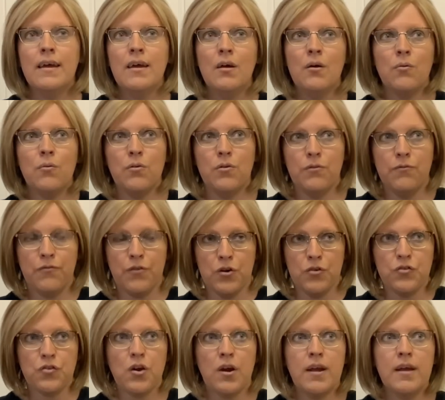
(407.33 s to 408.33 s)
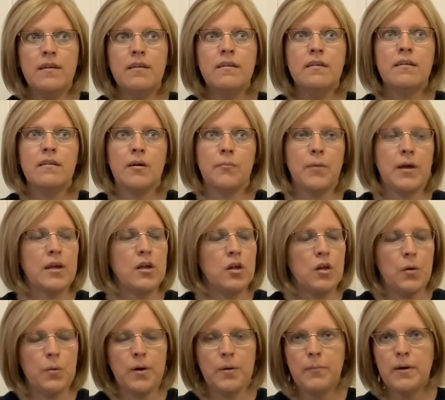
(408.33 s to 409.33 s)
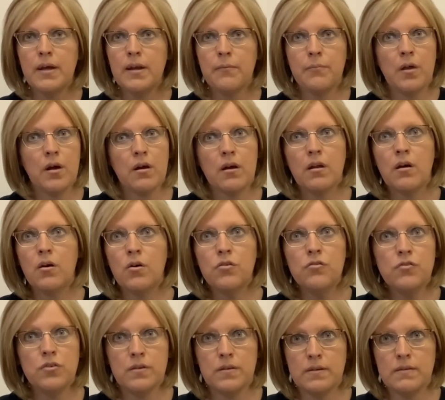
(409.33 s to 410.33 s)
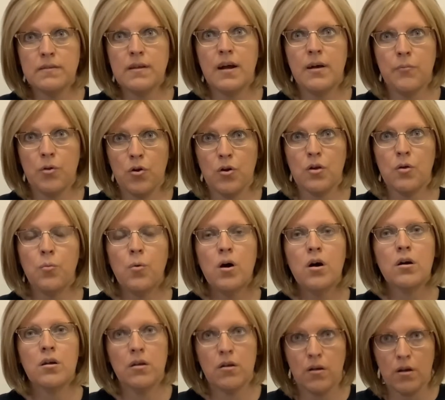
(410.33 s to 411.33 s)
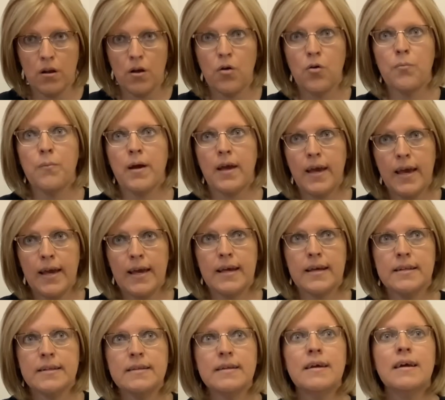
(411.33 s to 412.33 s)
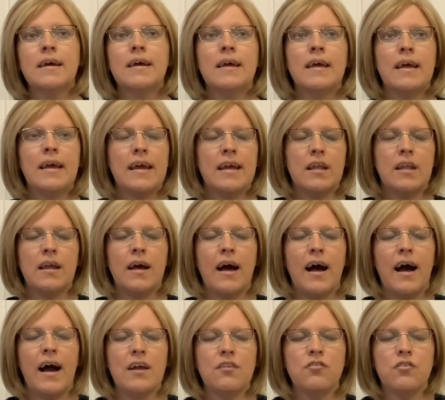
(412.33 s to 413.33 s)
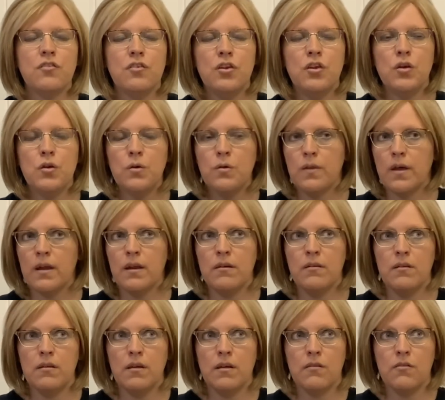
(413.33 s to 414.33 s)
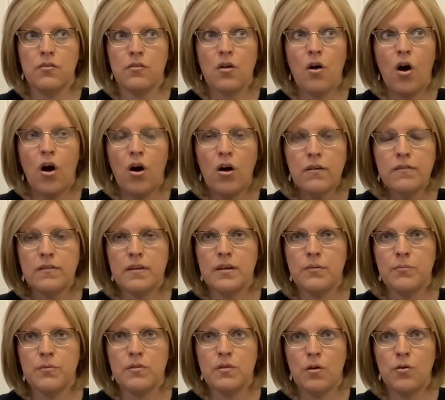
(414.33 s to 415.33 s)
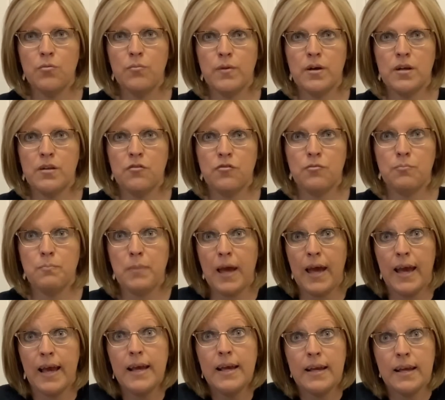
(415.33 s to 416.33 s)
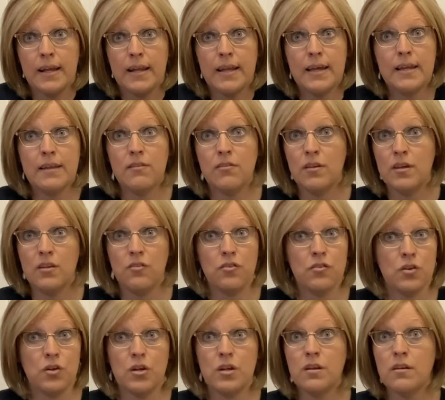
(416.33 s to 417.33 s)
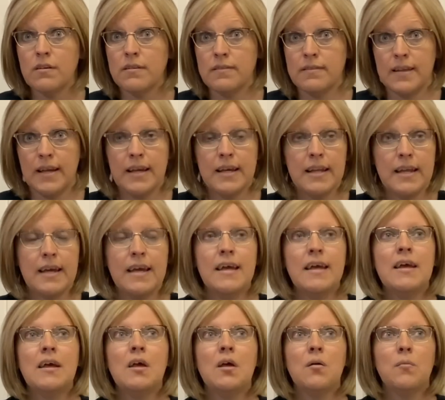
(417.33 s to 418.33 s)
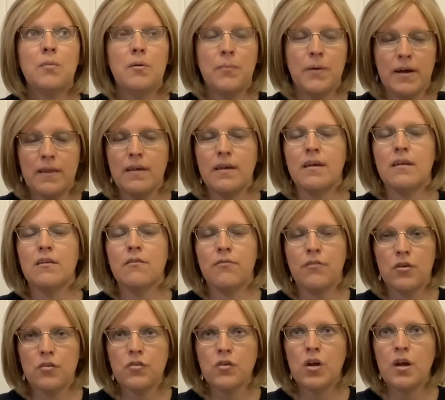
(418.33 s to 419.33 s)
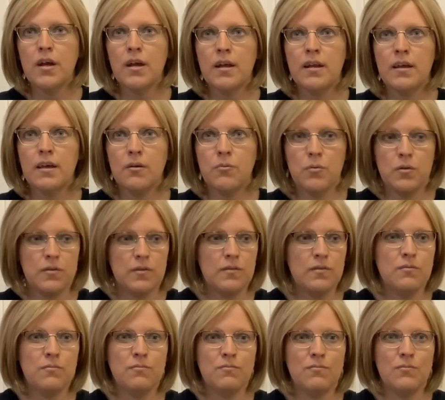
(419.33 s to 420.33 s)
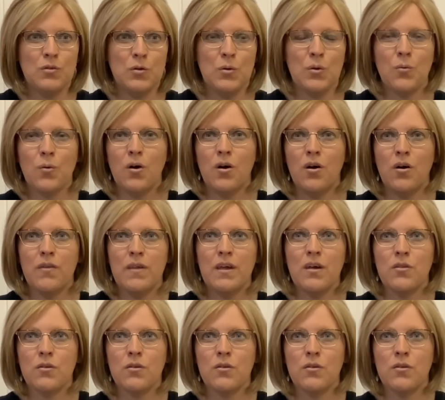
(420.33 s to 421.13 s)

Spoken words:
Well, first grade, I'm like, you know what, bud, I'm not going to hold you this time. You're going to walk. You're going to hold my hand. And I just knew that it caused him so much pain. He just could not stand it. But by the end of first grade, he was doing what all the other